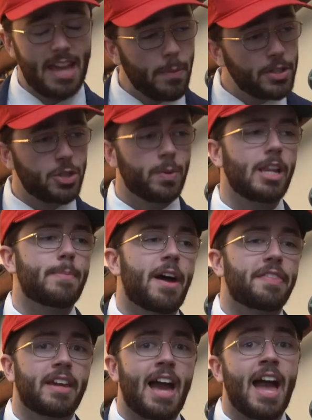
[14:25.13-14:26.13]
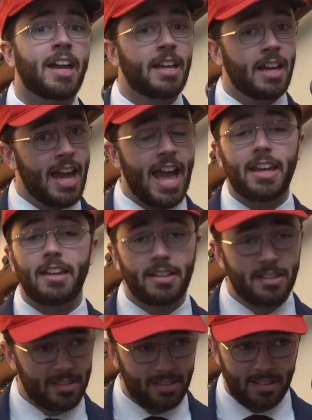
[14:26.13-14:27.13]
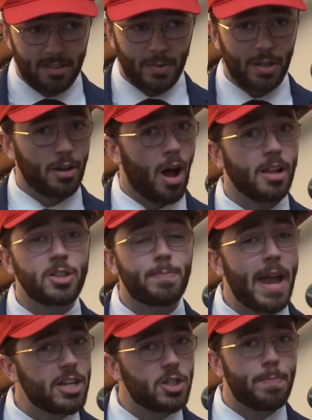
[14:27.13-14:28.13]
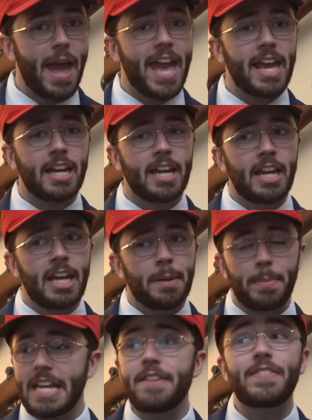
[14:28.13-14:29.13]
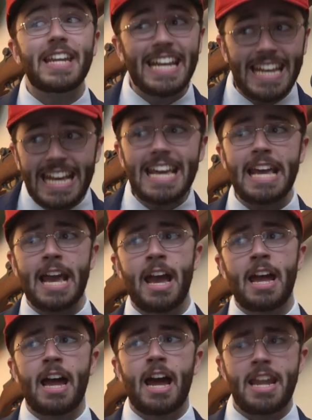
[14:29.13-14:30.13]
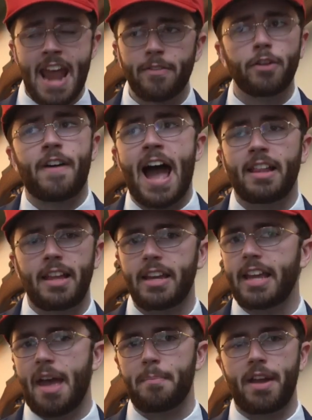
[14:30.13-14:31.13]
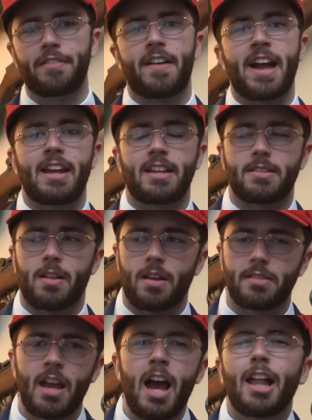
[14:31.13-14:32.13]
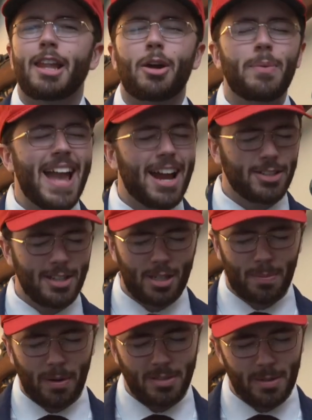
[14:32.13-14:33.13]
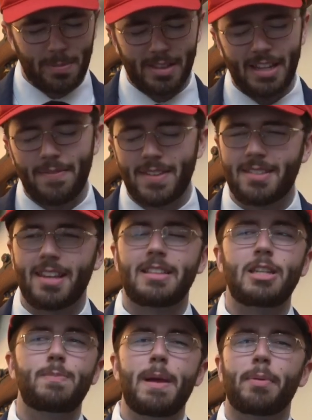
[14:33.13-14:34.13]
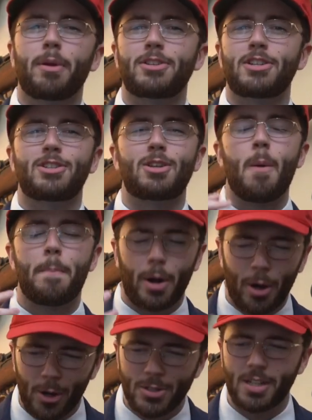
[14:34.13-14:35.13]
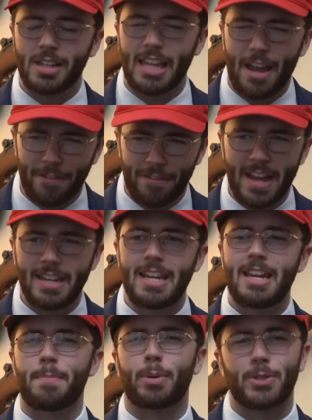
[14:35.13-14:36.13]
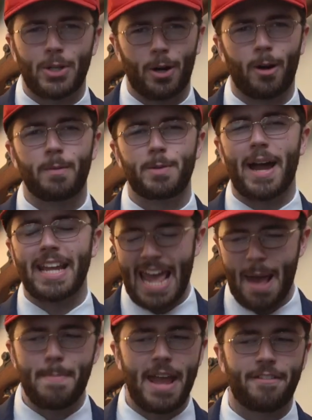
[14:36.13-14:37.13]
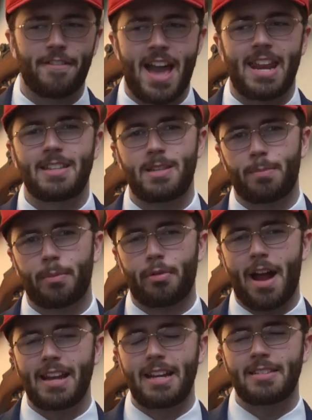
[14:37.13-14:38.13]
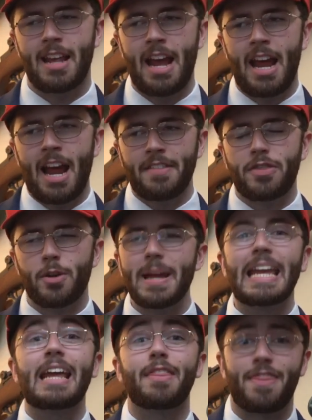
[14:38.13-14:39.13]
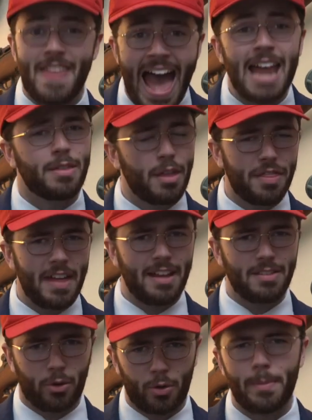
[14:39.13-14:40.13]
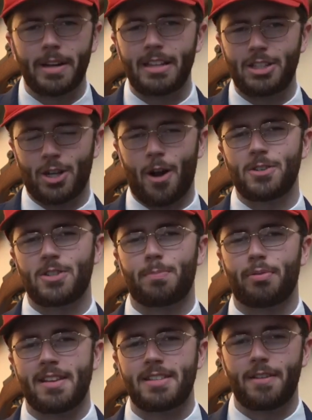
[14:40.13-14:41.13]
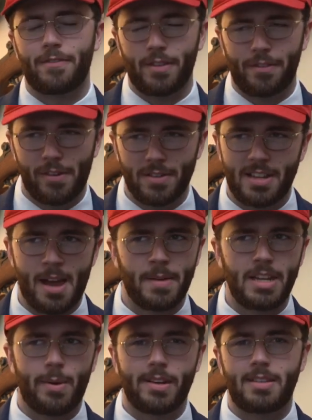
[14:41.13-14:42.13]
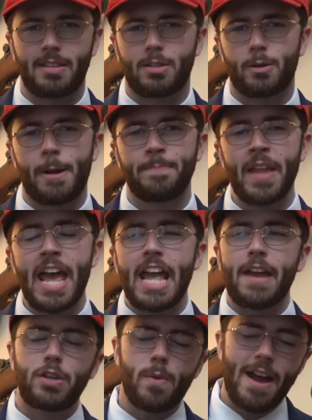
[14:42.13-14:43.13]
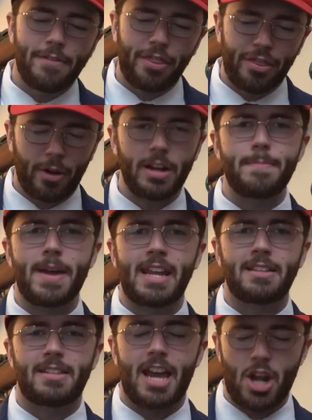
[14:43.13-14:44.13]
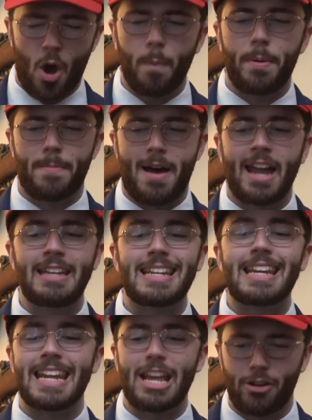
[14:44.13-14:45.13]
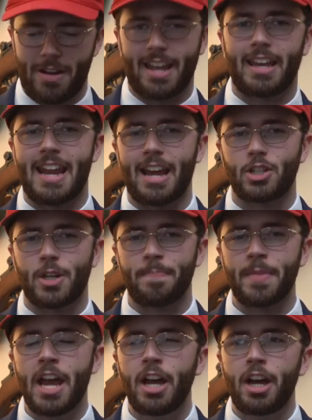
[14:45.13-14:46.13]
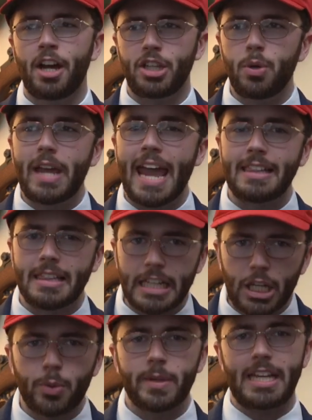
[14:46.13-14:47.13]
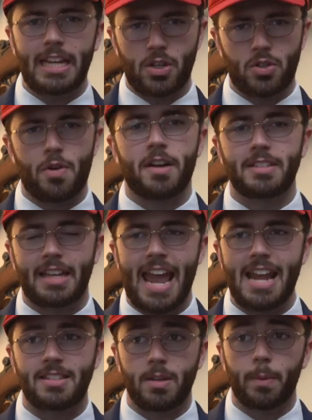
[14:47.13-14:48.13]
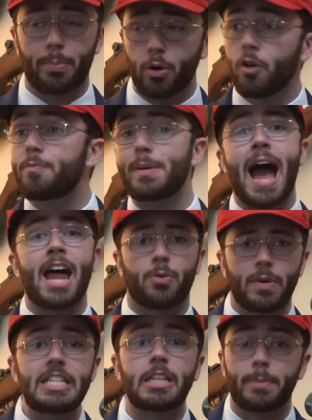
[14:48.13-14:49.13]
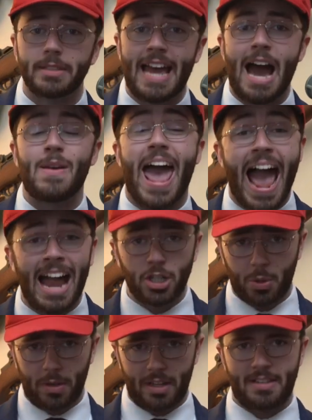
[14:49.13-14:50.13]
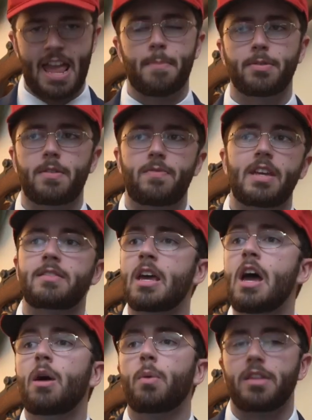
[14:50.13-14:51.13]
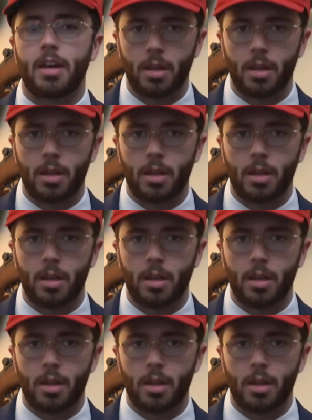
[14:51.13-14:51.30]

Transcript: say what you will about the guy. Hey, we can call a spade a spade, but even he never violated campaign finance laws. Like, are we actually supposed to believe this? Like, these people are just so personally offended and perturbed by campaign finance improprieties that they're making that the thing that criminally charges a president for the first time in US history? If you have 30 minutes, an open mind, and an internet connection, you can literally construct a case that would prove beyond a reasonable doubt actual examples of this with